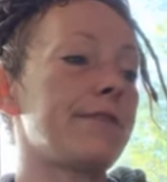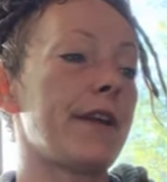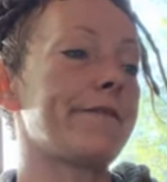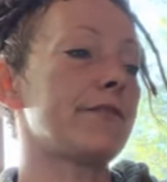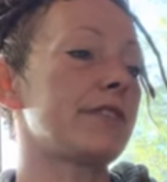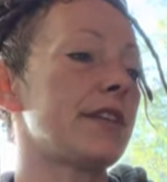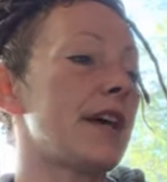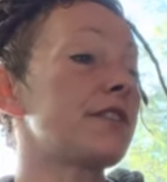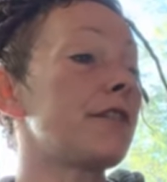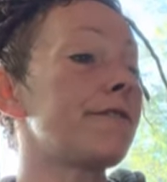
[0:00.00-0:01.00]
Frankfort
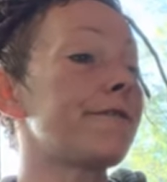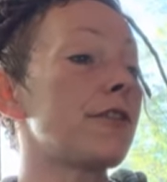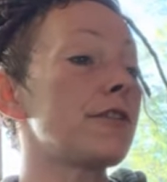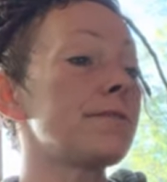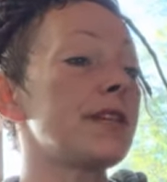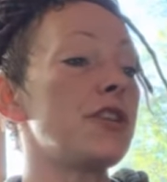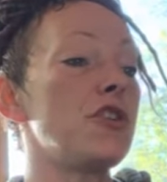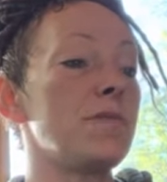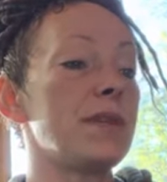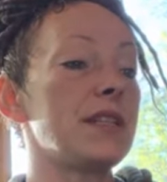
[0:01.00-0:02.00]
says, confirms in
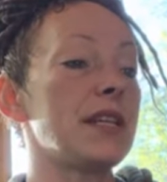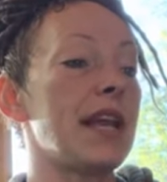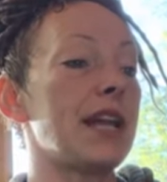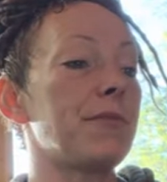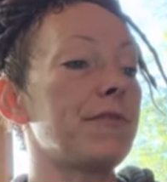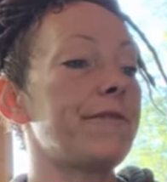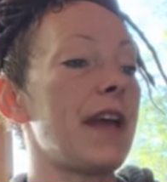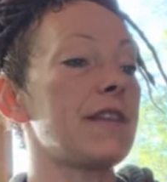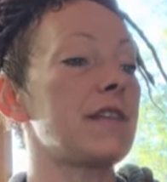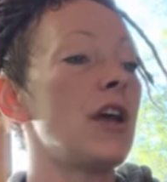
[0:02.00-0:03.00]
humans an animal
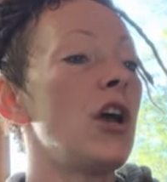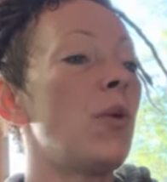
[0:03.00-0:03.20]
faith.